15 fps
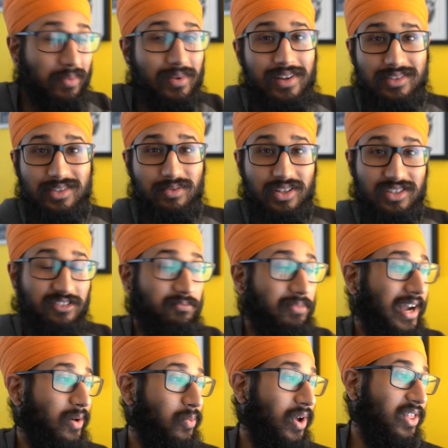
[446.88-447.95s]
maybe it's because of
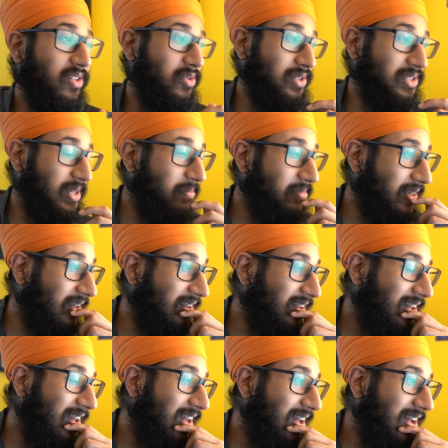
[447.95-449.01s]
bad weather or something,
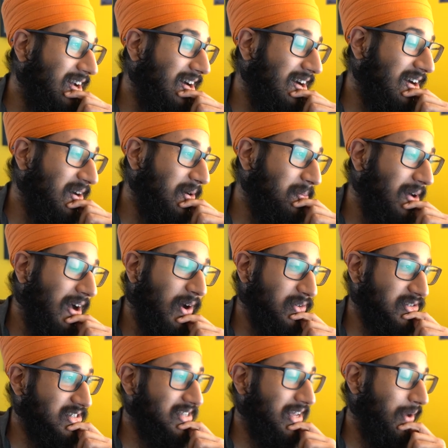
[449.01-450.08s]
I'll
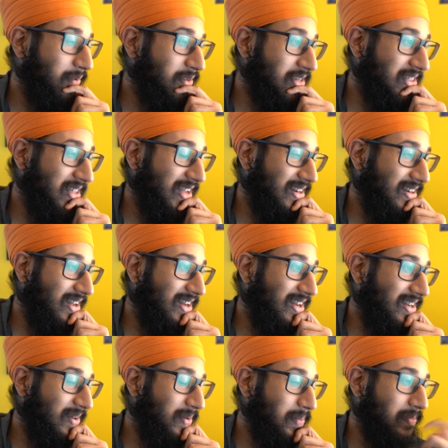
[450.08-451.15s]
just have to then
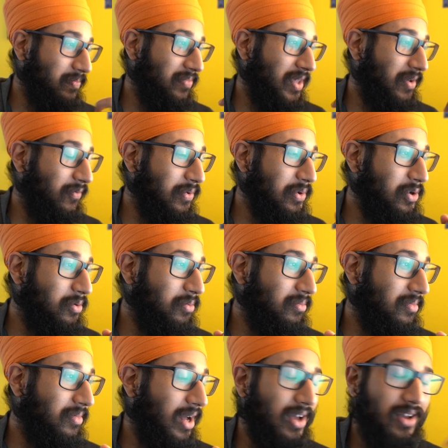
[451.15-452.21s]

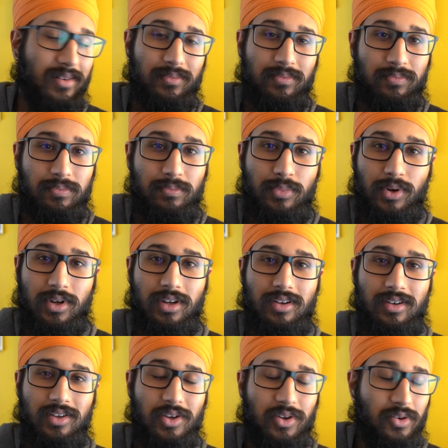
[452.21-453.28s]
film, put
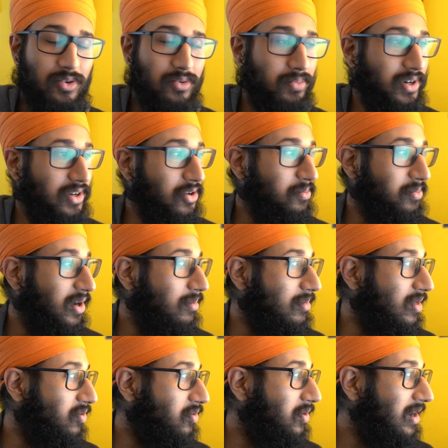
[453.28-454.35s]
a new
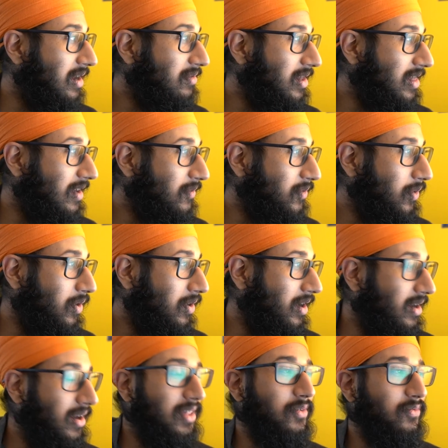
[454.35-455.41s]
permit through and everything for
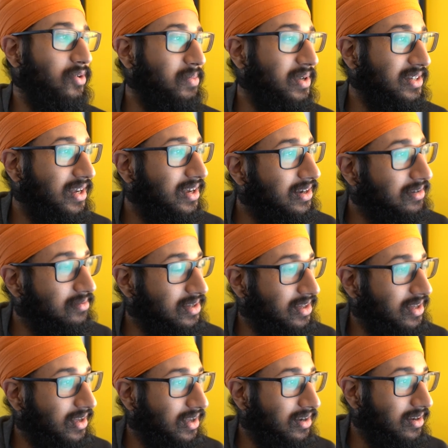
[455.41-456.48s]
another filming day and
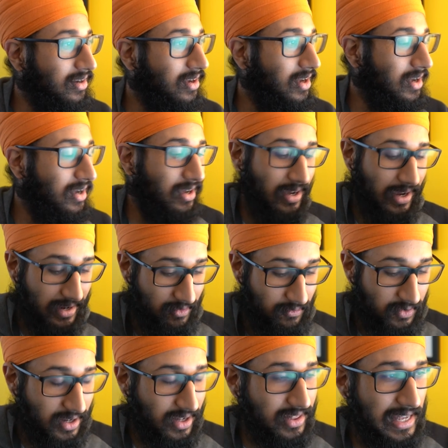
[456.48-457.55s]
everything, and I can
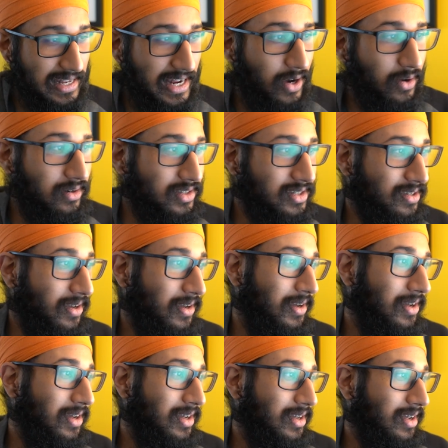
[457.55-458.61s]
figure that out
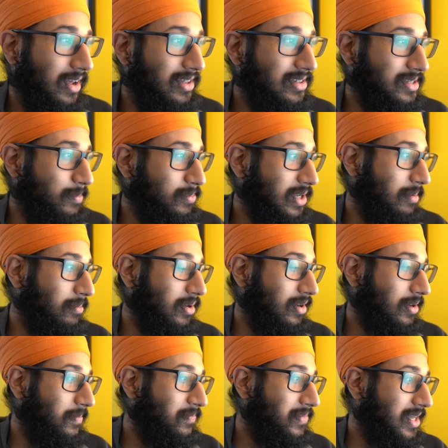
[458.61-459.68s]
in
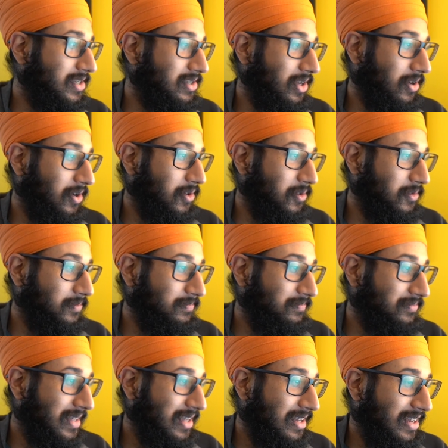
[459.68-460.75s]
September. So
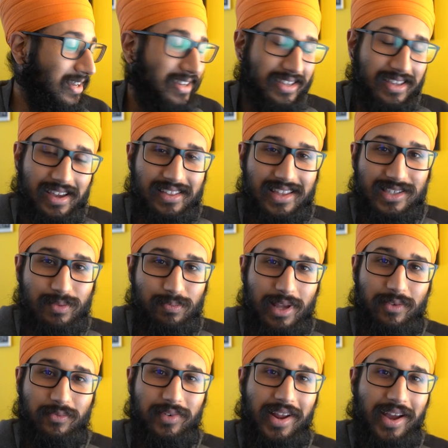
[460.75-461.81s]
yeah, that's the
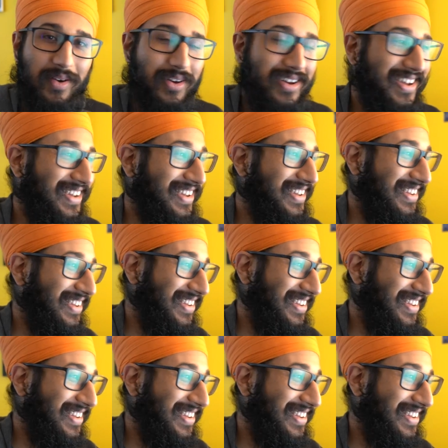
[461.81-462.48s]
plan for now.